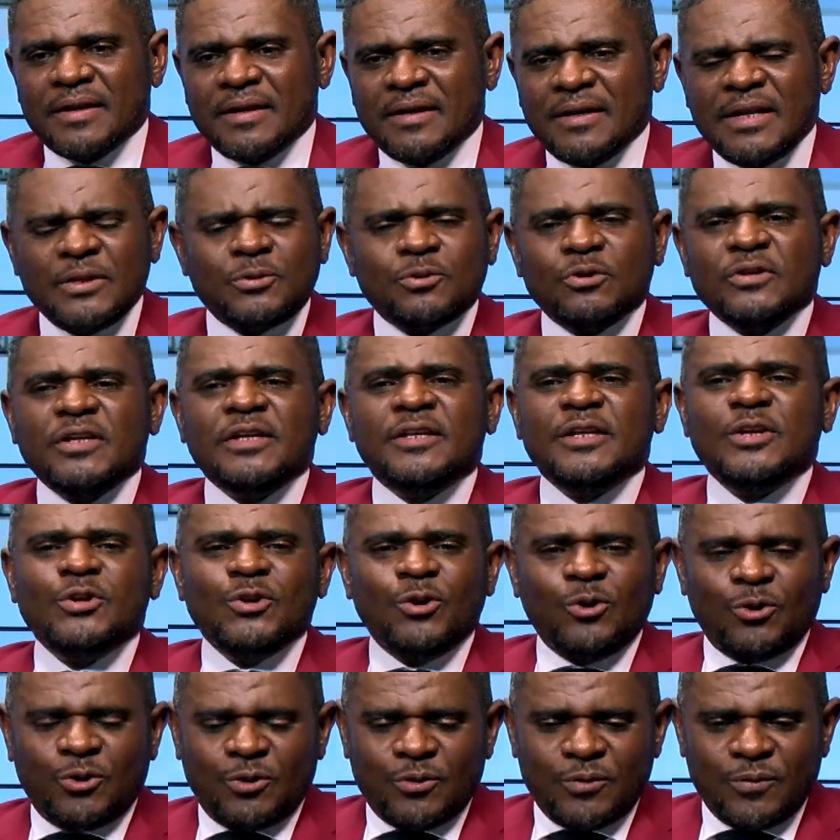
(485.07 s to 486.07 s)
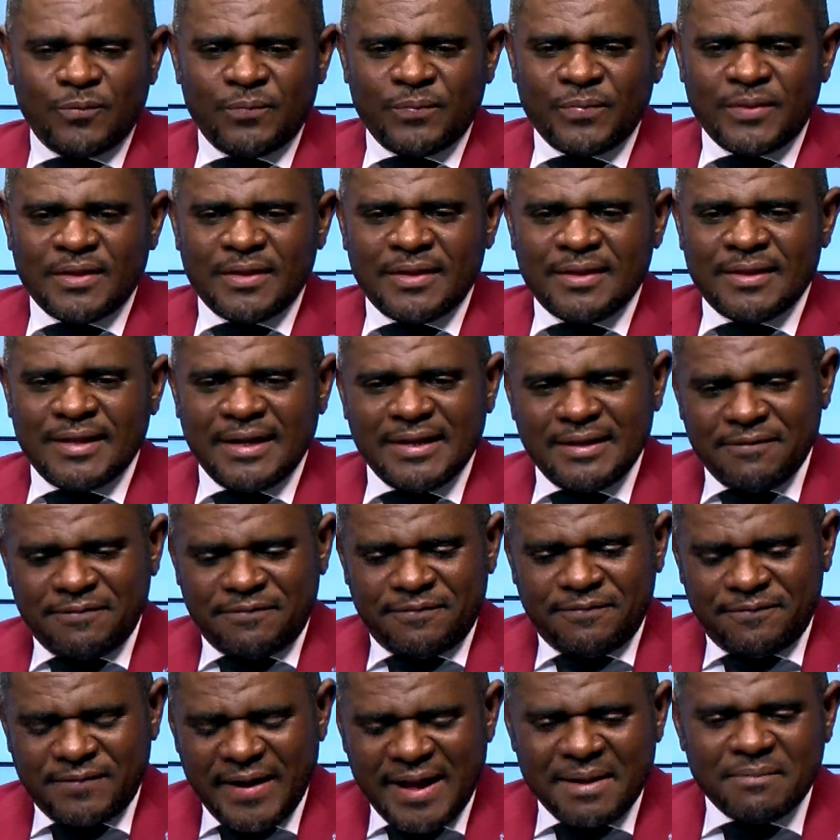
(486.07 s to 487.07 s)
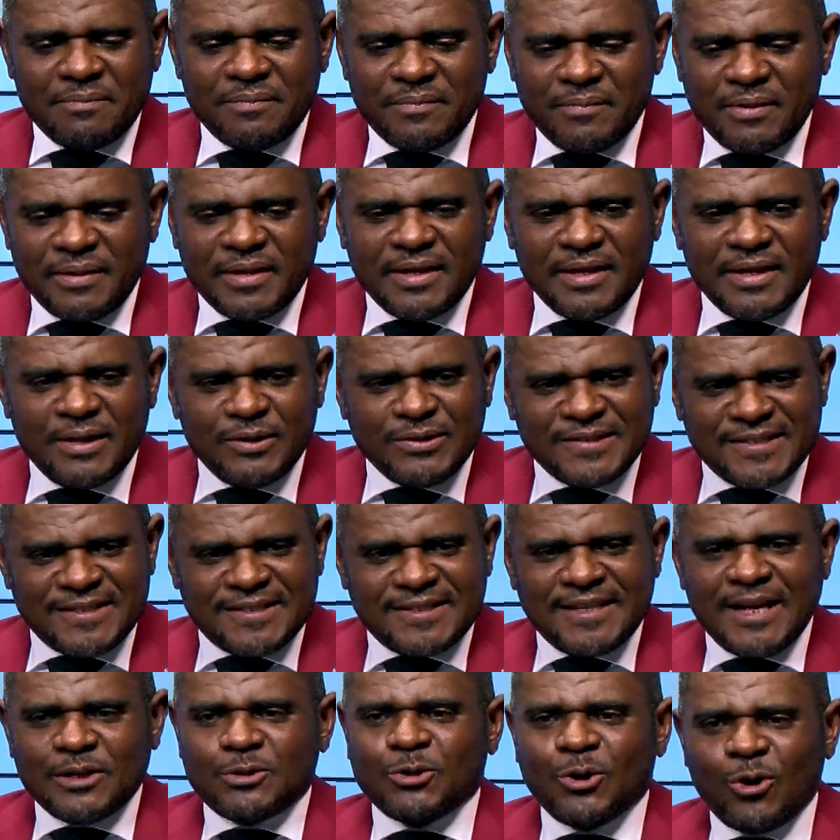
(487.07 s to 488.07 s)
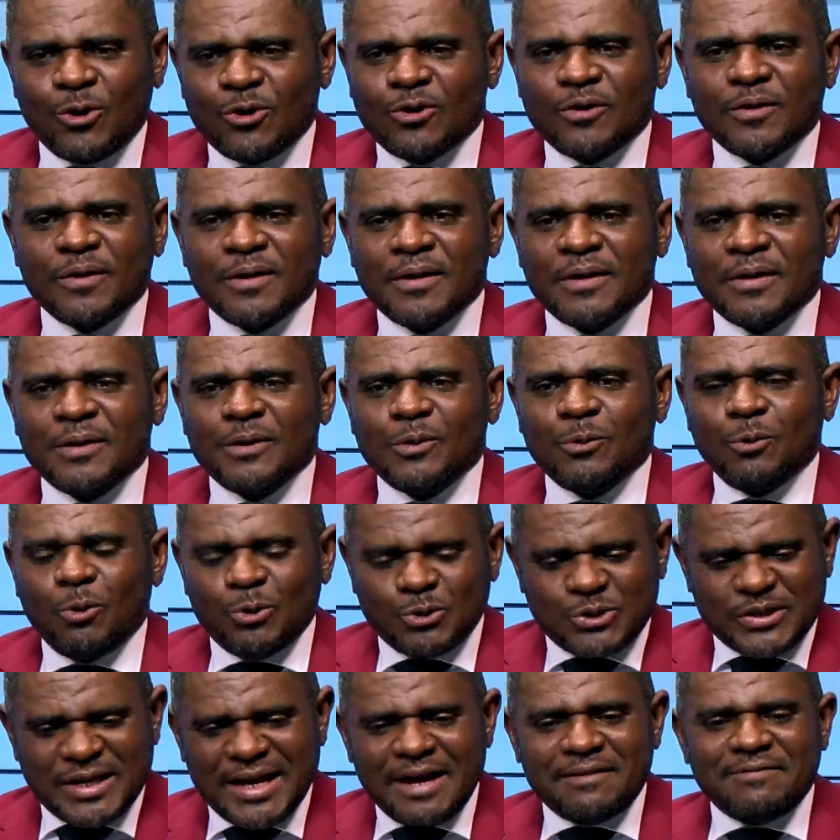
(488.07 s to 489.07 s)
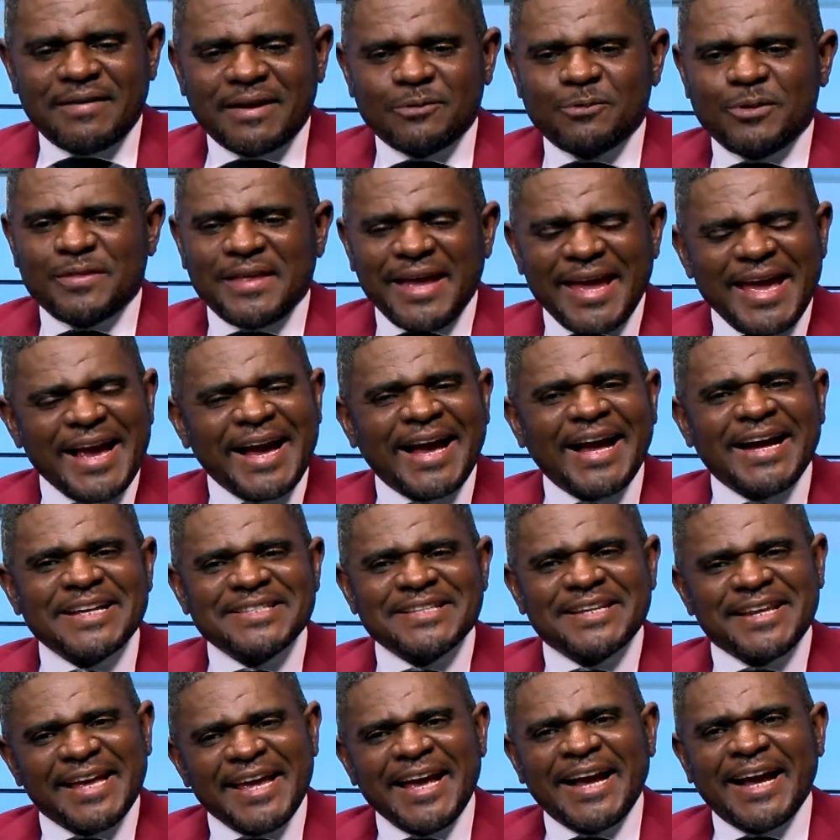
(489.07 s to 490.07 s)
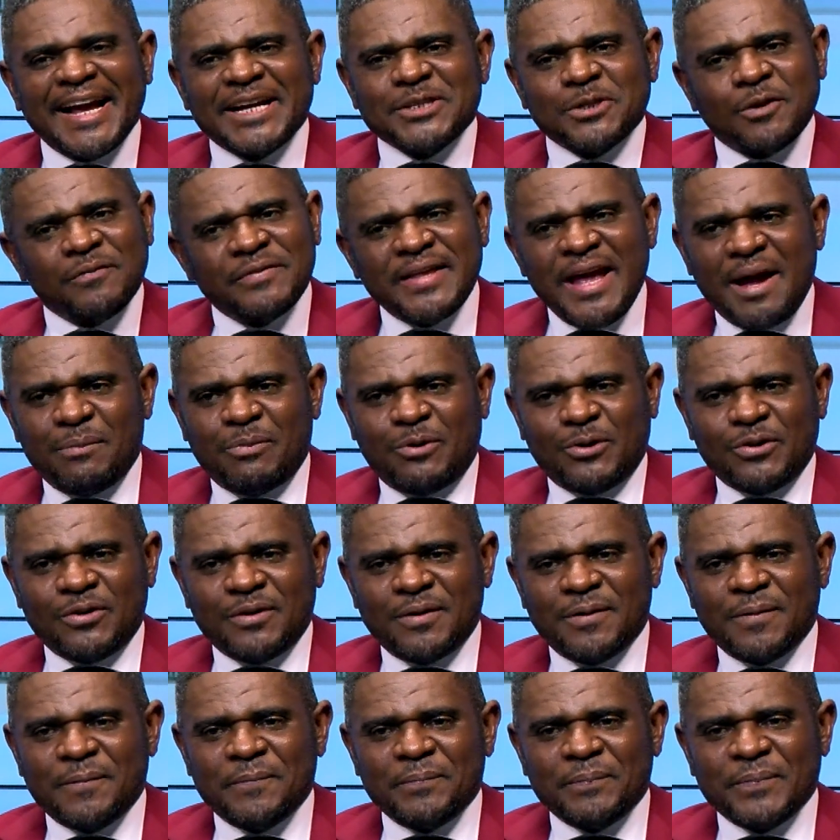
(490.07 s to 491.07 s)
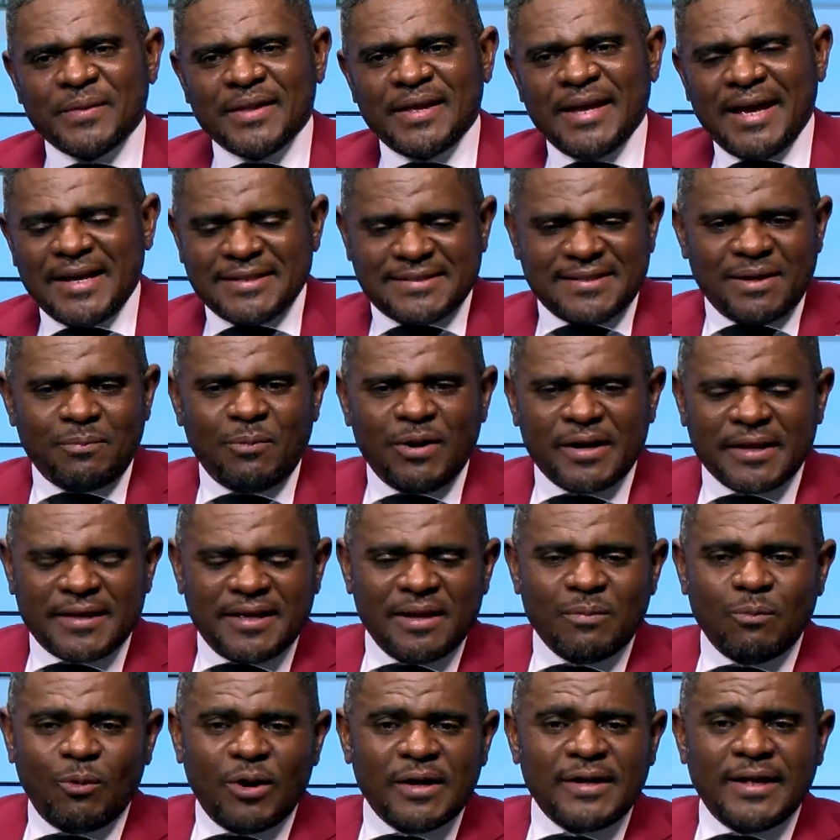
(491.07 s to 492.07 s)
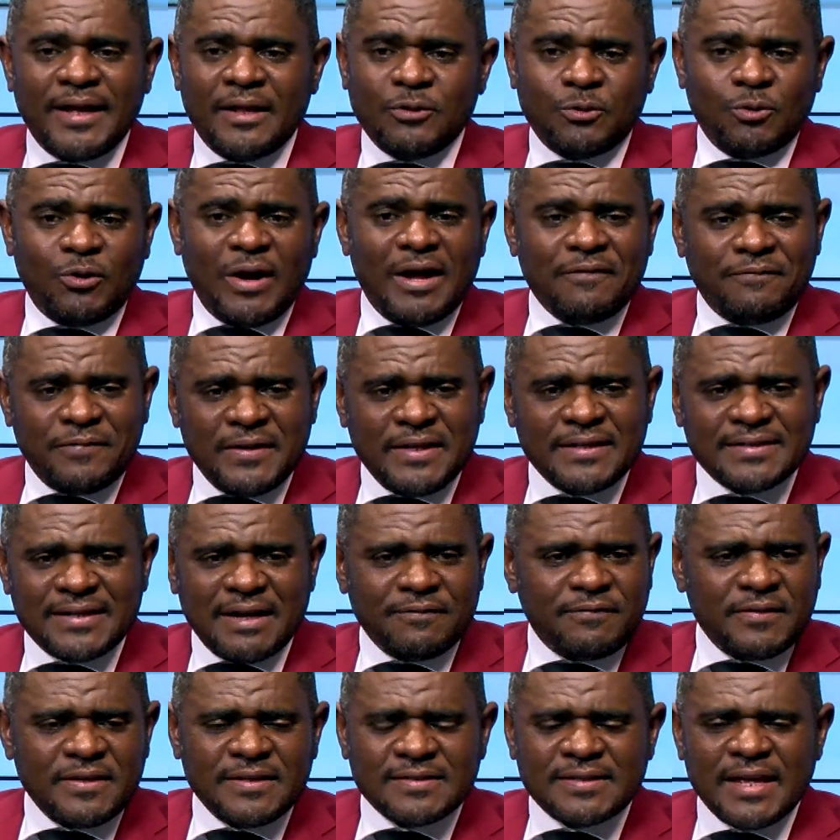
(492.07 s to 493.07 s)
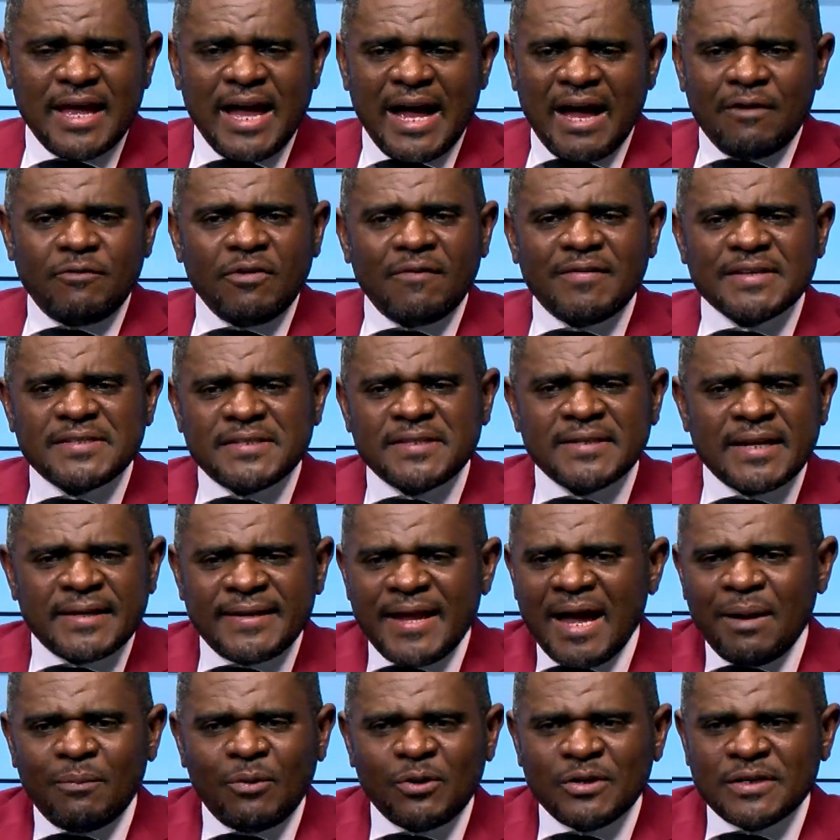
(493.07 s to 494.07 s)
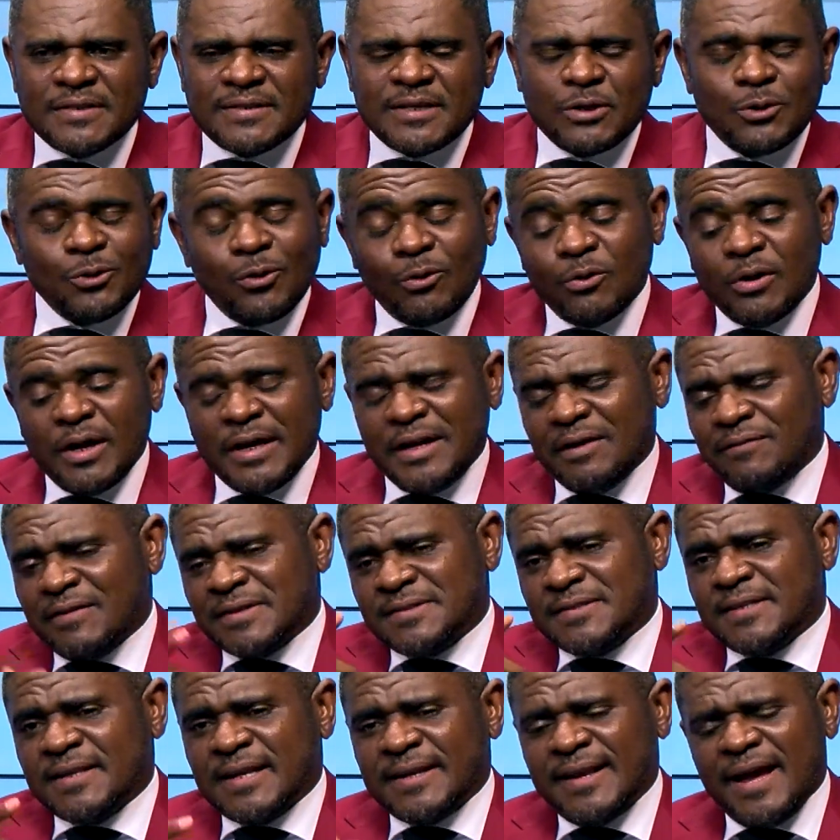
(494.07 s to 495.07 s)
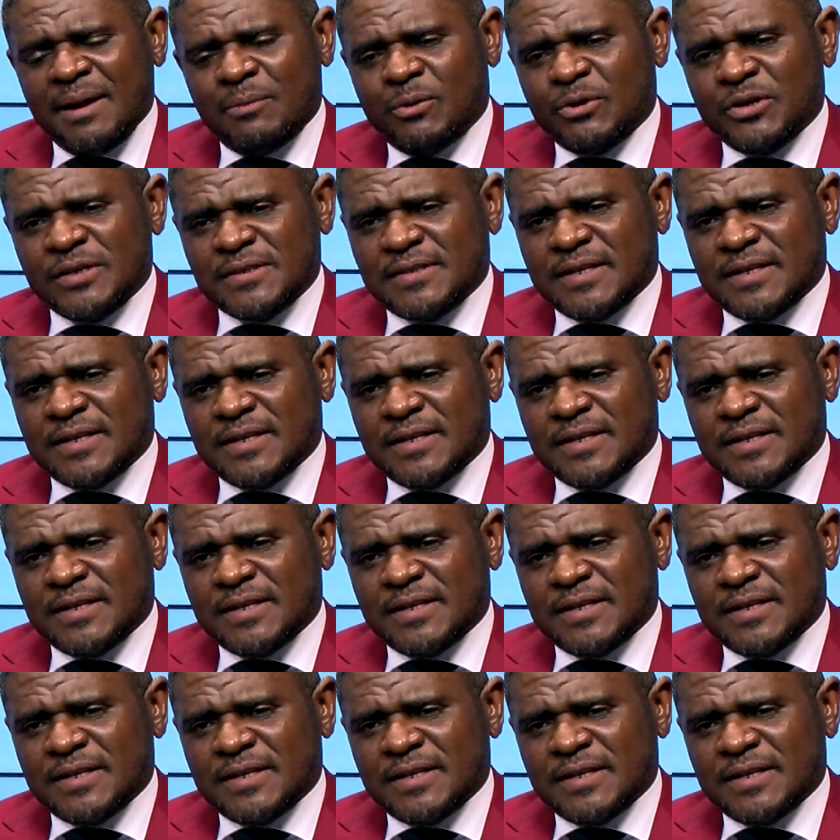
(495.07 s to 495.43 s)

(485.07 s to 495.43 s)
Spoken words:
Little did he know that the farm he sat on was covered with acres and acres of diamond. And someone came one day and told Hafiz, have you ever seen a diamond? He said, no, never seen a diamond.